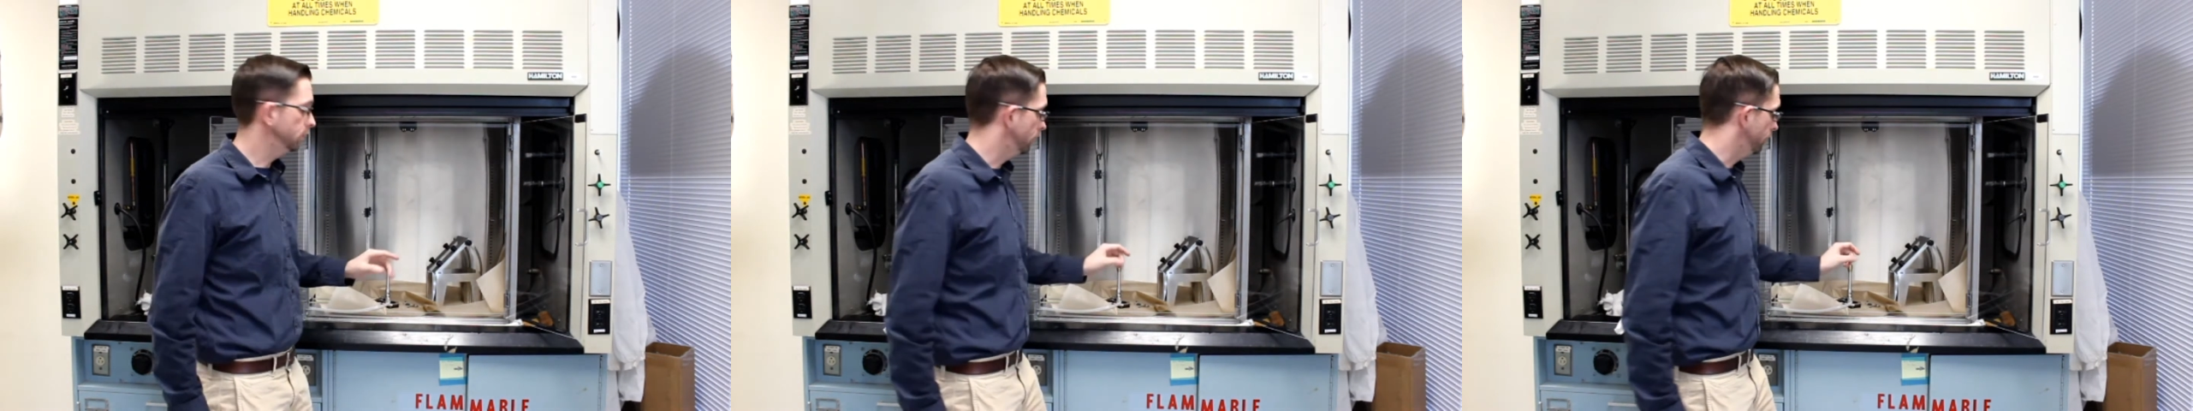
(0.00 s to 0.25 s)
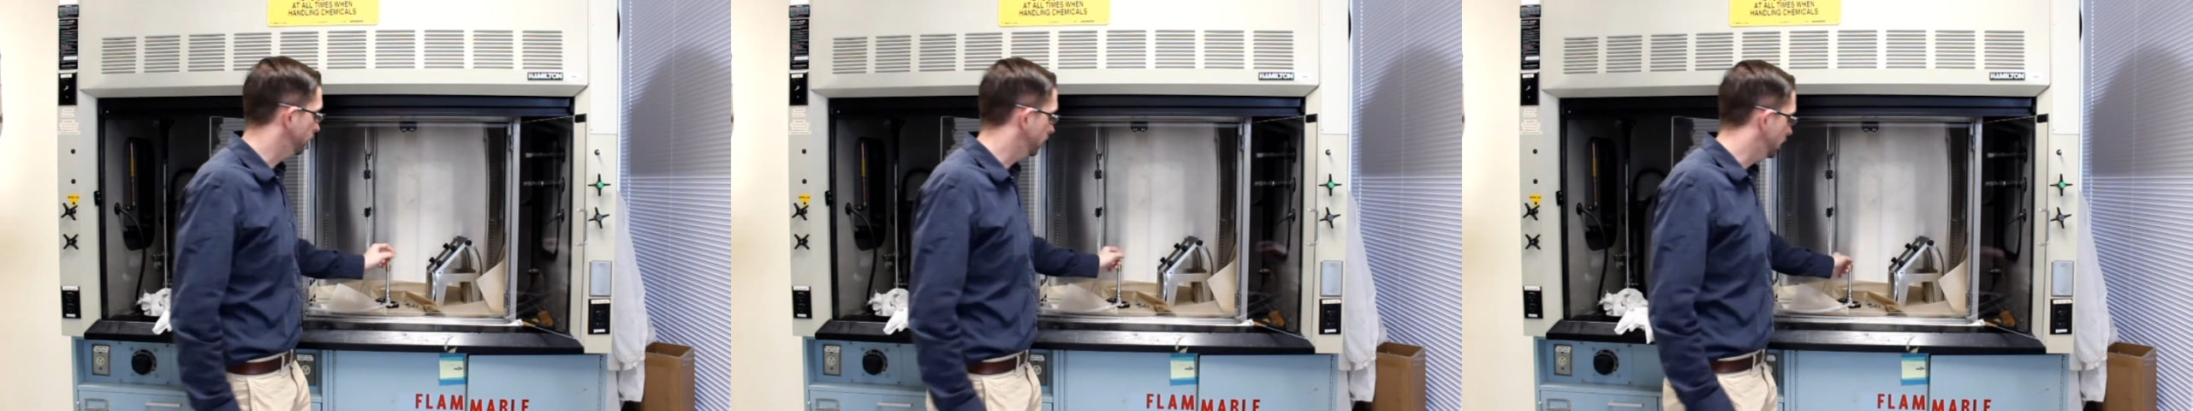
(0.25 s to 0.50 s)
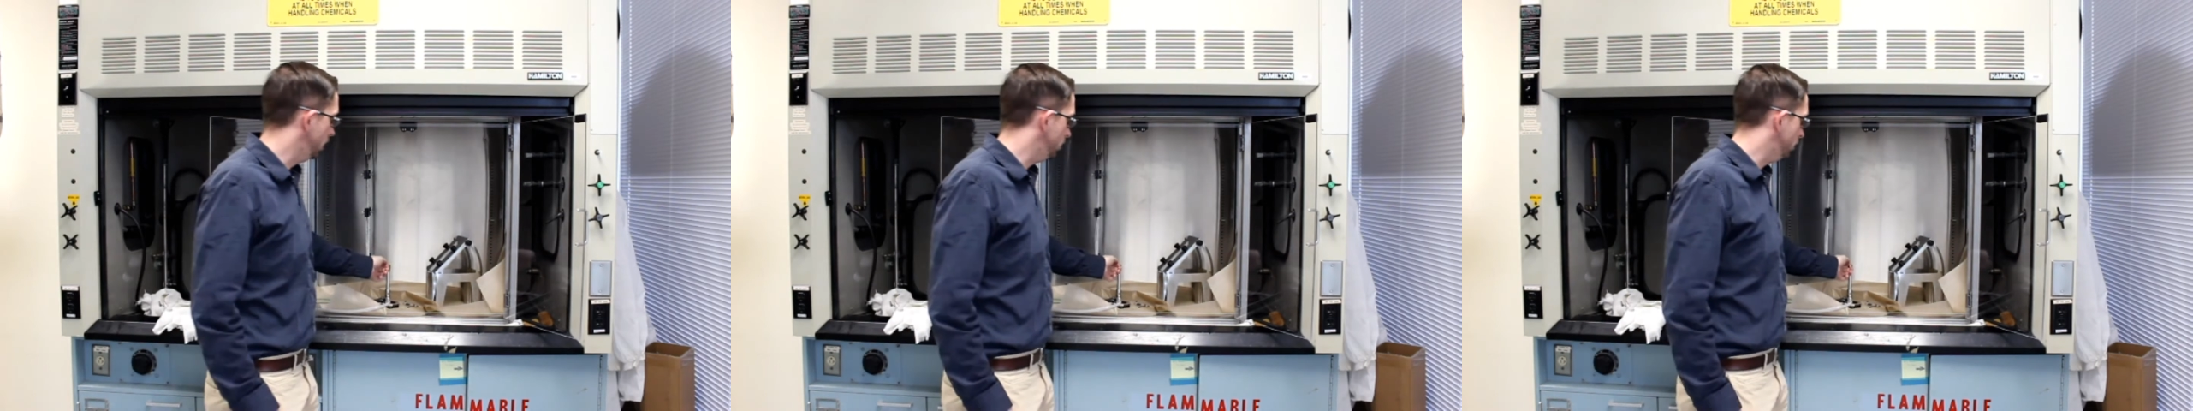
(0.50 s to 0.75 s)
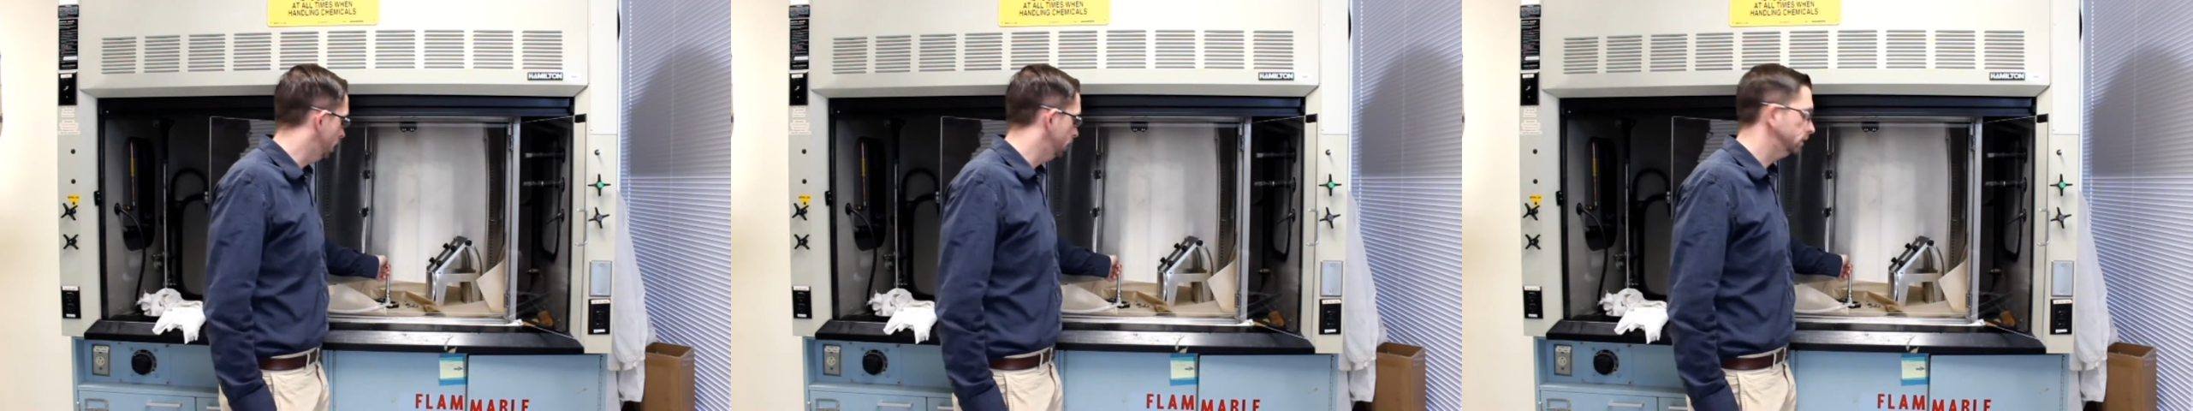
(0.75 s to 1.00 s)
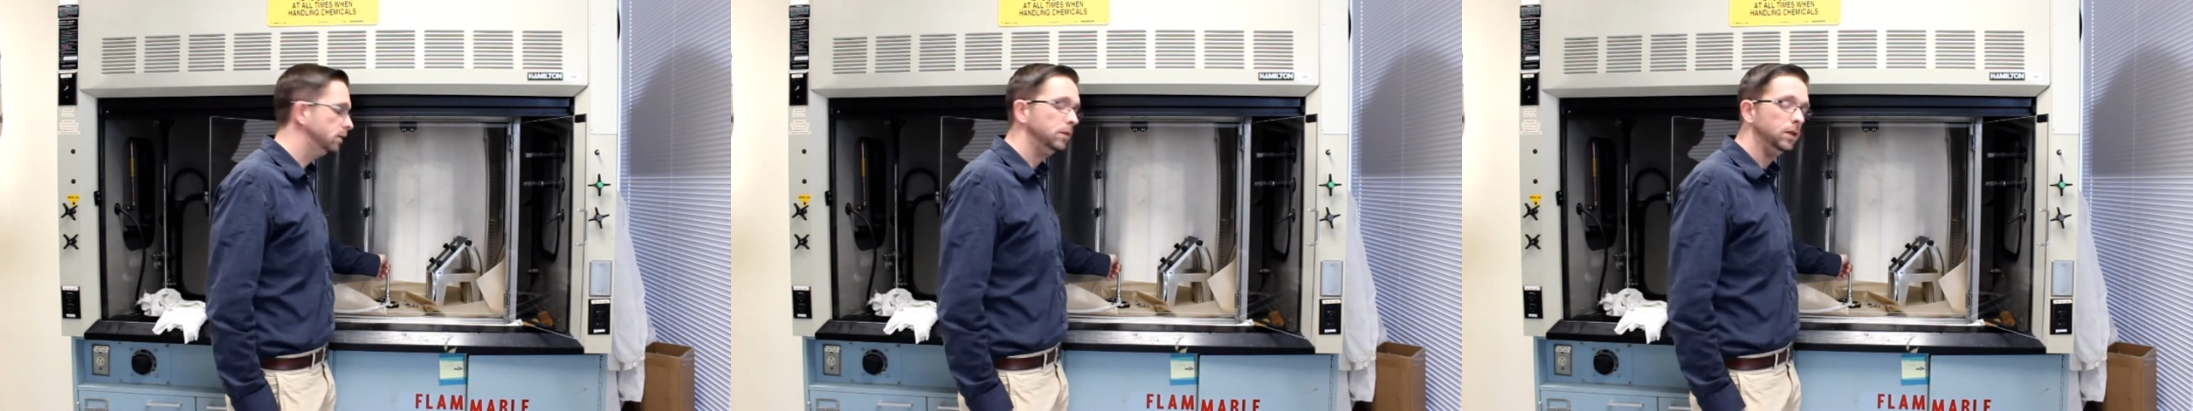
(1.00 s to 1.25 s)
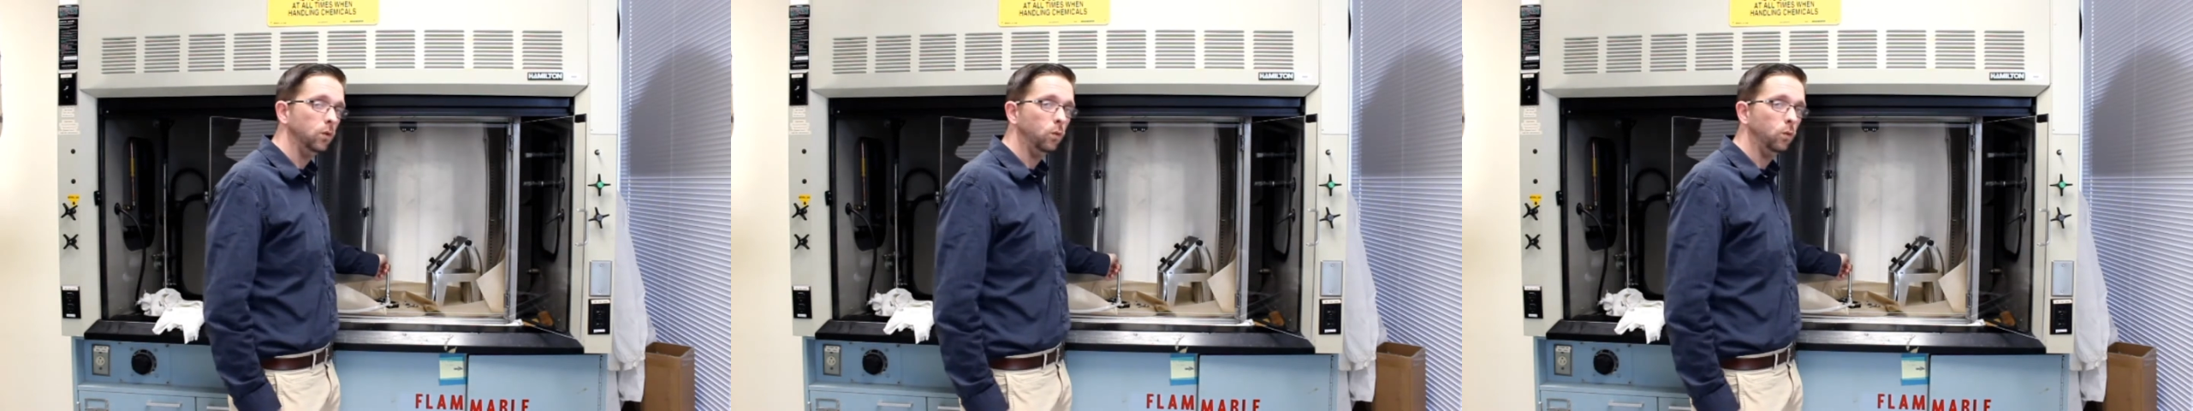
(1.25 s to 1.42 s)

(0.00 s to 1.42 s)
The flame has to be at